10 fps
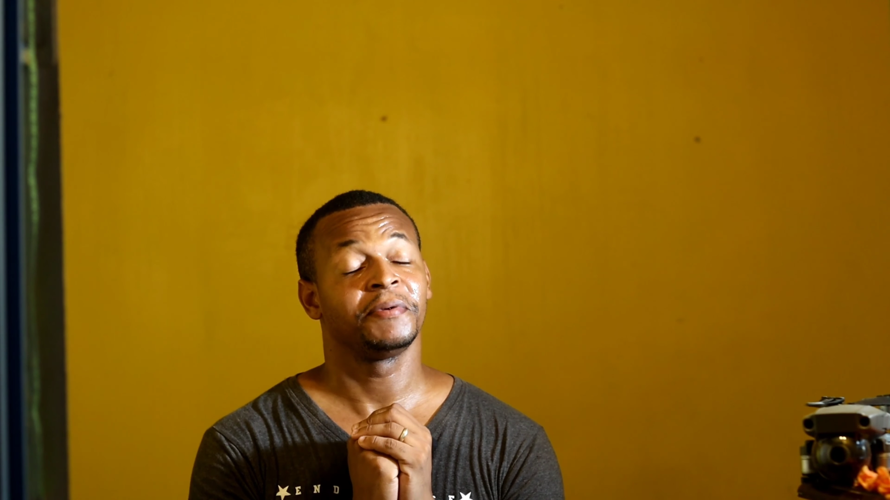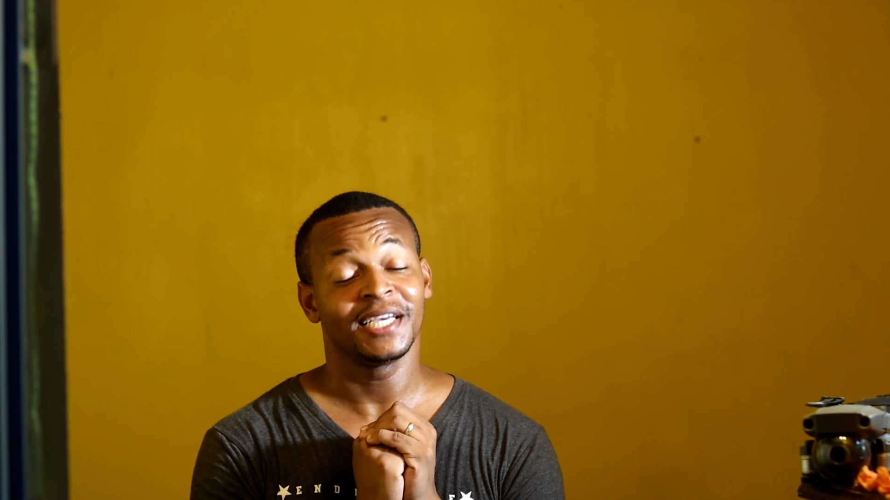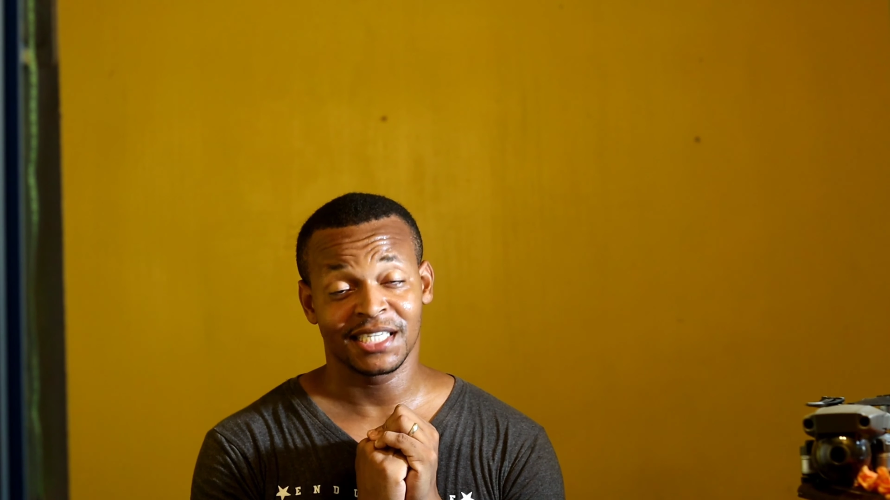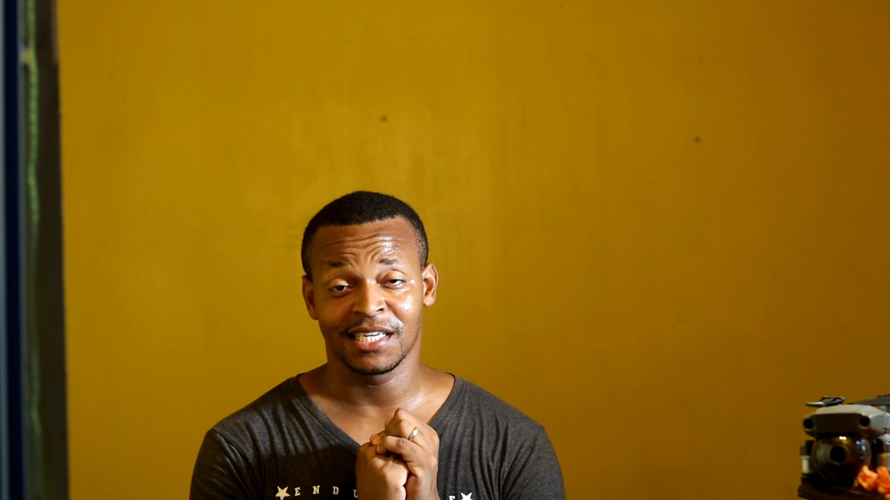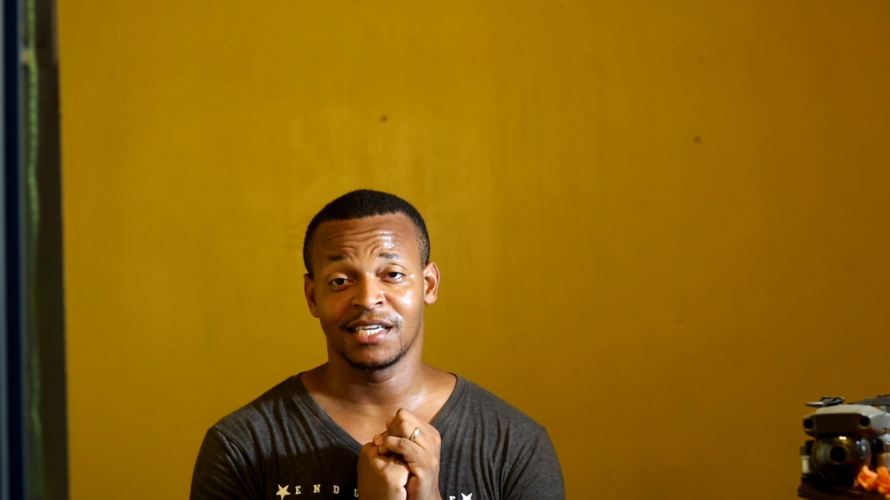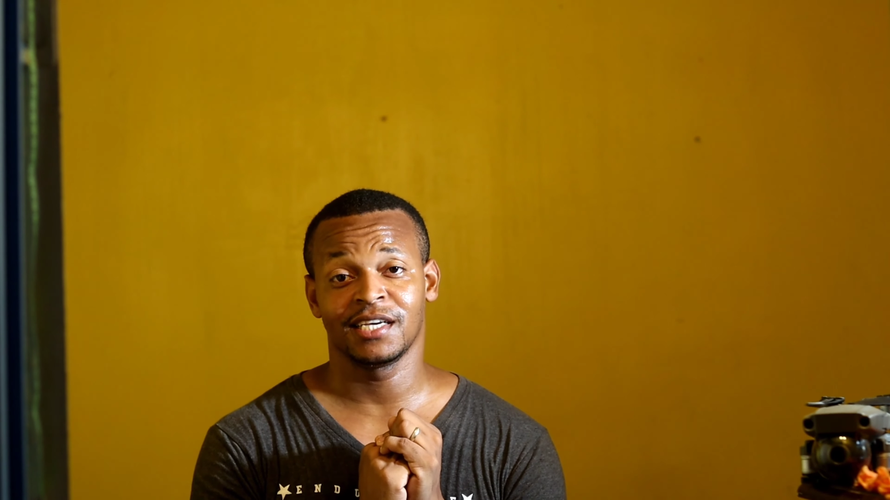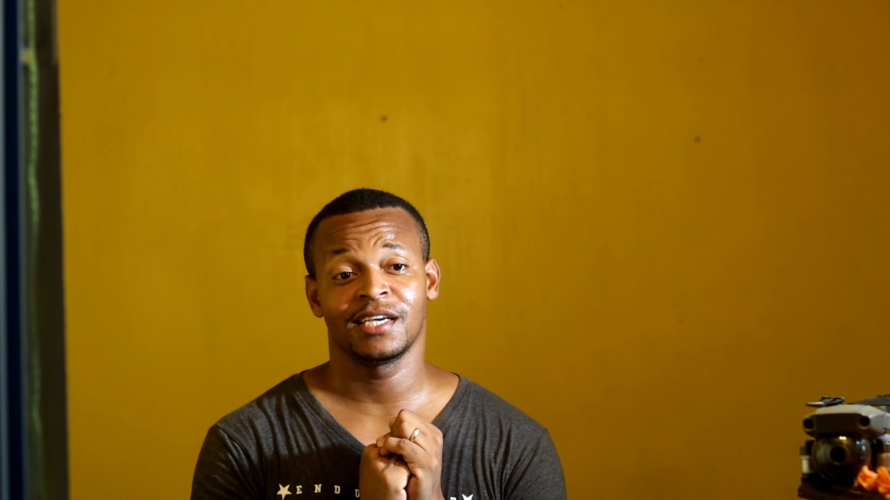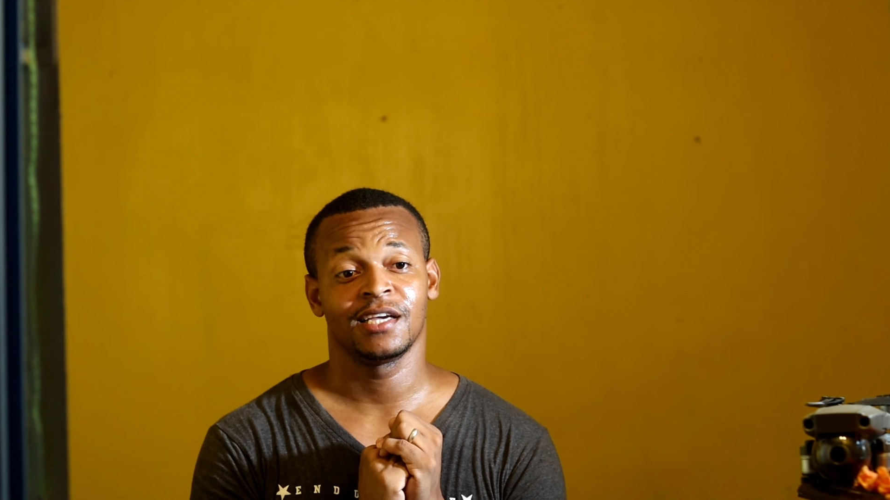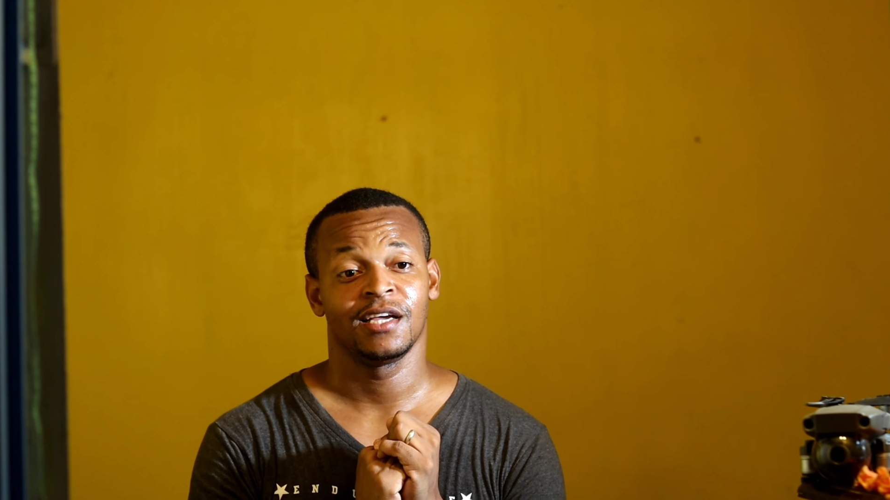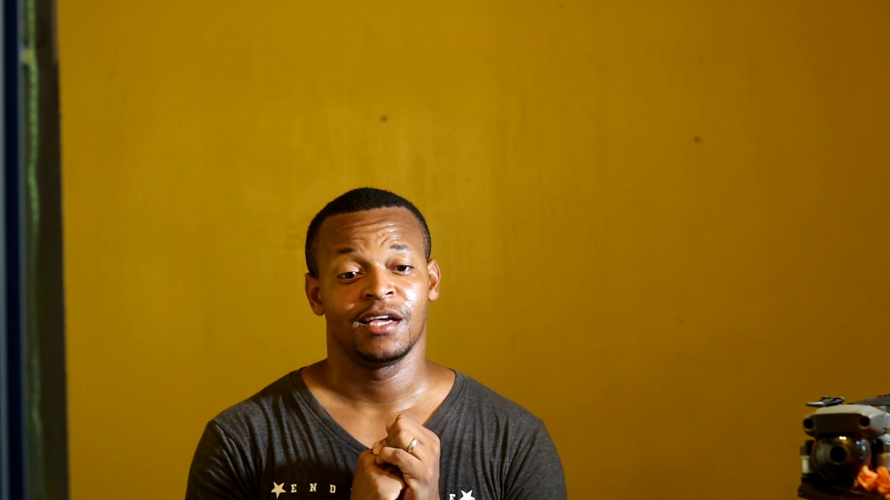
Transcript: patiently.